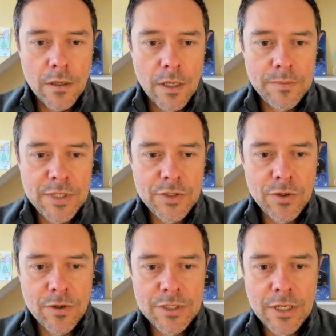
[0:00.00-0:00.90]
MC
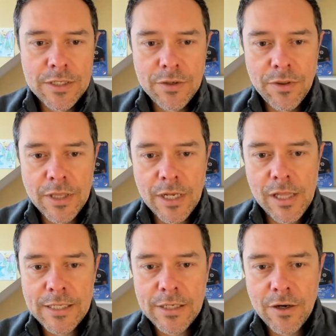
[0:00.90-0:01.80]
Sorer said, still think that
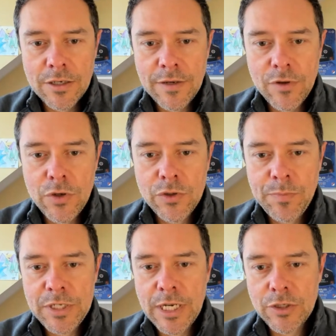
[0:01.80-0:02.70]
classic cards have a huge
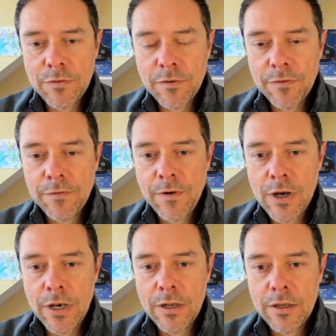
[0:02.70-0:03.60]
potential for
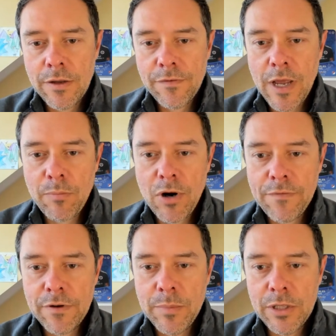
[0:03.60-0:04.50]
fun, if not
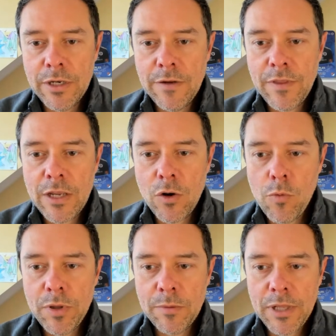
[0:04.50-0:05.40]
profitability. If they could
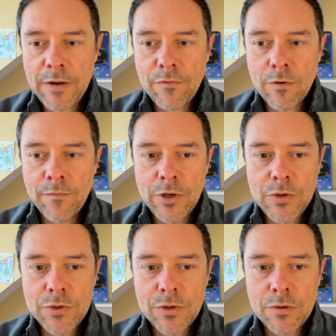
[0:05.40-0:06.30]
open the platform for
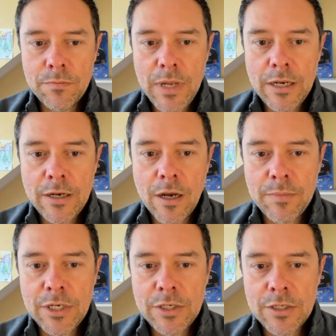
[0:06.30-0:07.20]
user-made
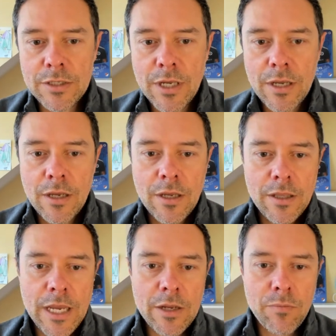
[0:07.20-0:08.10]
competitions,
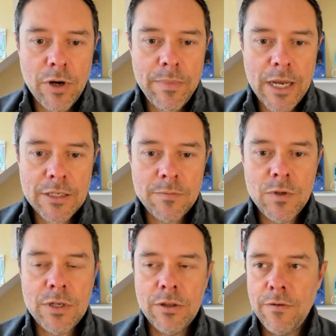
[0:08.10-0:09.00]
that could bring back some
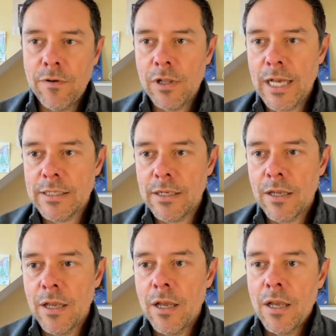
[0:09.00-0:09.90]
utility for Classic.
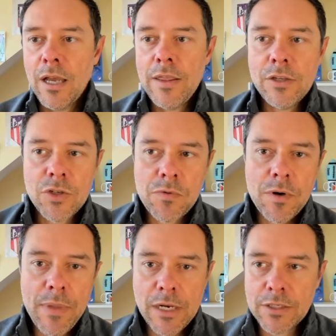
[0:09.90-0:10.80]
I think Sorare
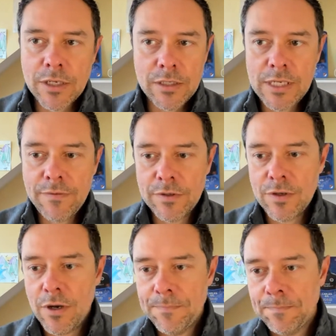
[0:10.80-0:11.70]
Mega is going to save us
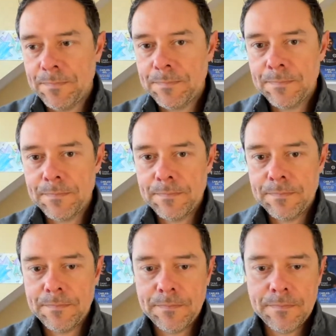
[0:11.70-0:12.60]
all.
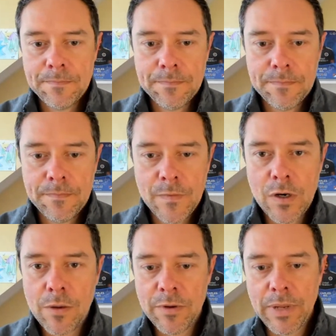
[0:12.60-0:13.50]
They're
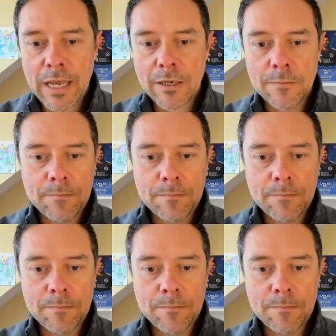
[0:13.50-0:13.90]
coming back.